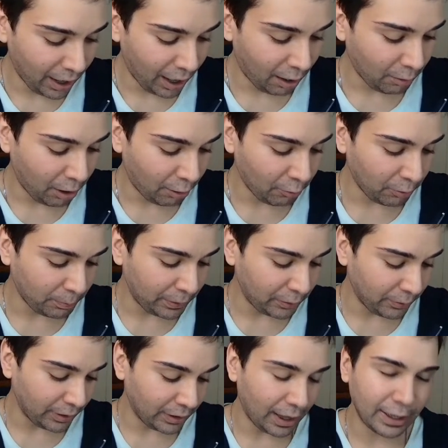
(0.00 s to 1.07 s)
I will be
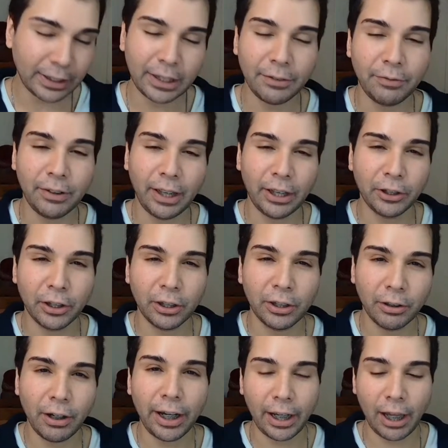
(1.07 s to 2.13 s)
doing less divination,
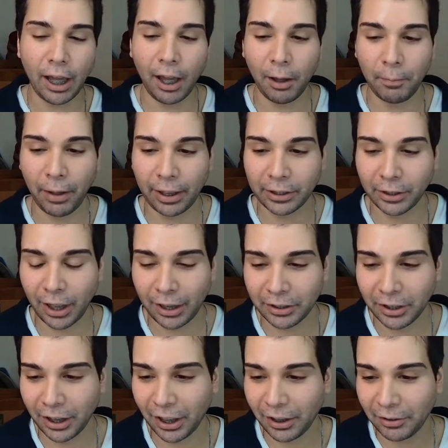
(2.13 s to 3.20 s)
right? As
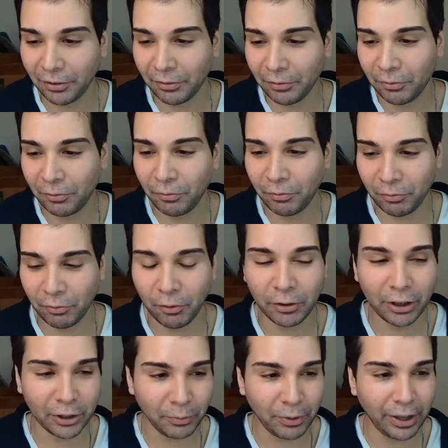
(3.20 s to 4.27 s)
for
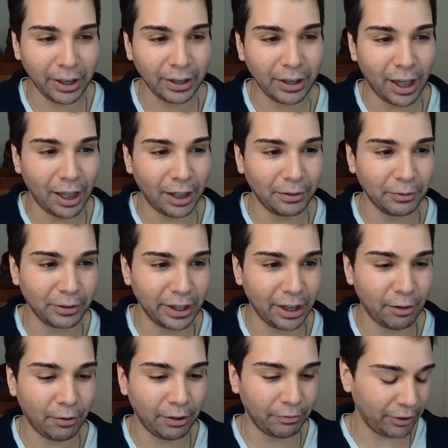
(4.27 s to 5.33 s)
this reading and see
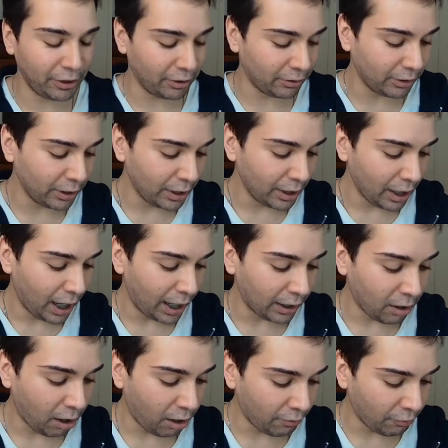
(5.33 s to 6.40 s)
how I feel. I
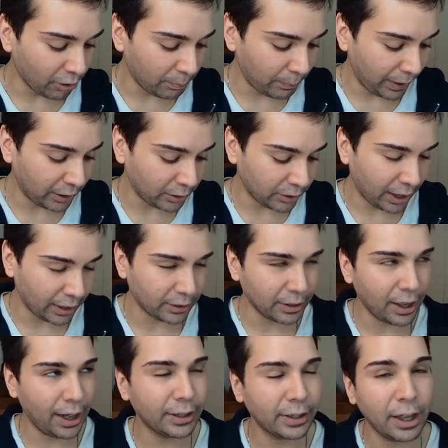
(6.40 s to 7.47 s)
call forth my angels and
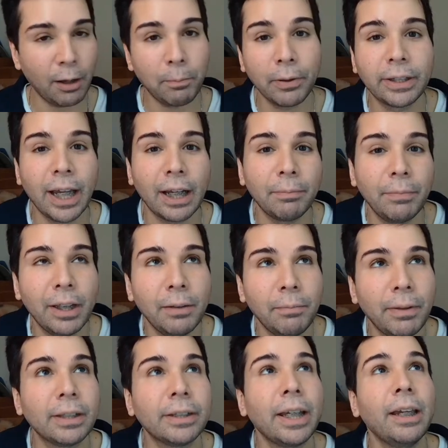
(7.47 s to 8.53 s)
guides to help protect me, keep
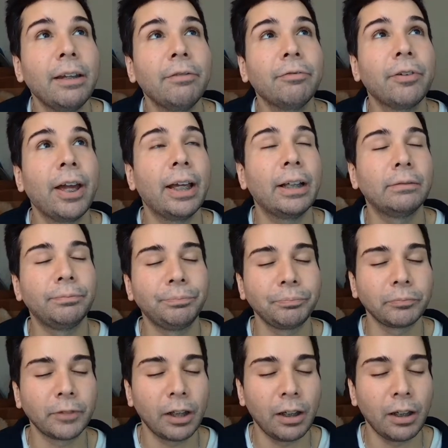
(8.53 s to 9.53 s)
me safe, and